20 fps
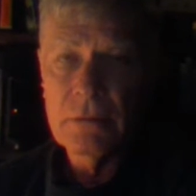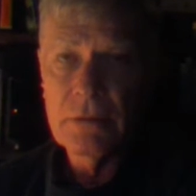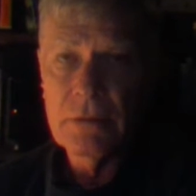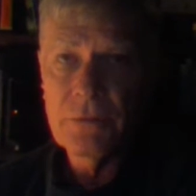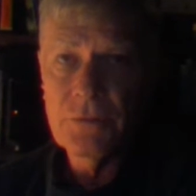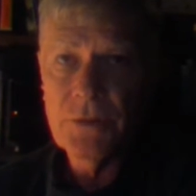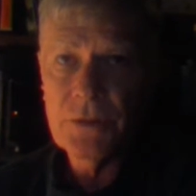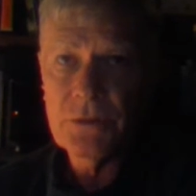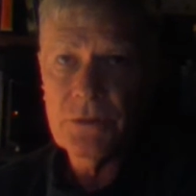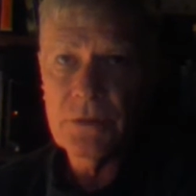
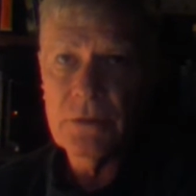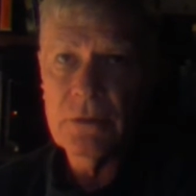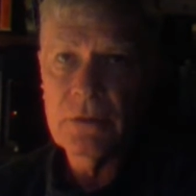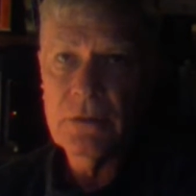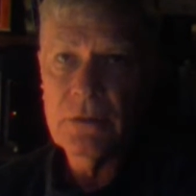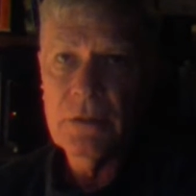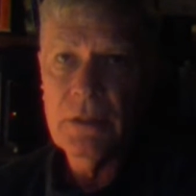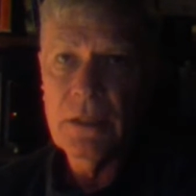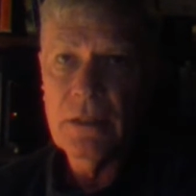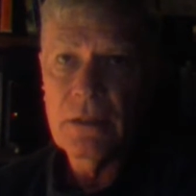efficient
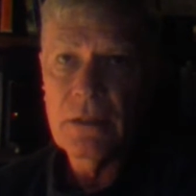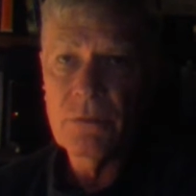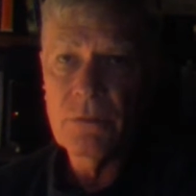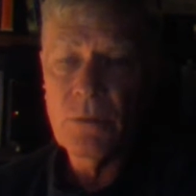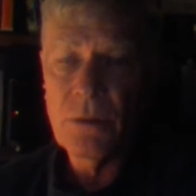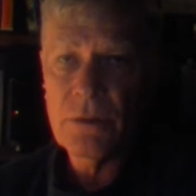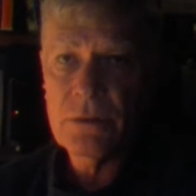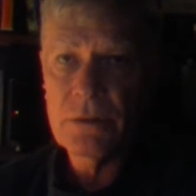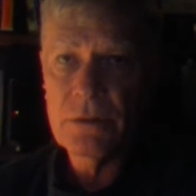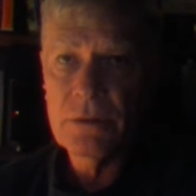in how it
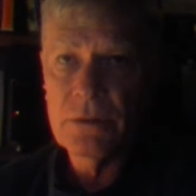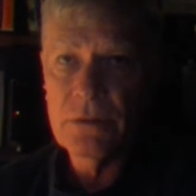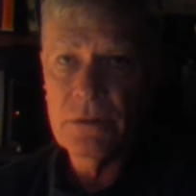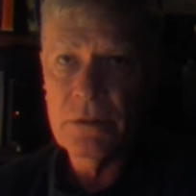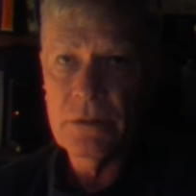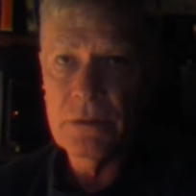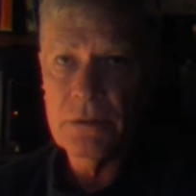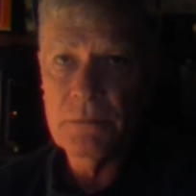works in your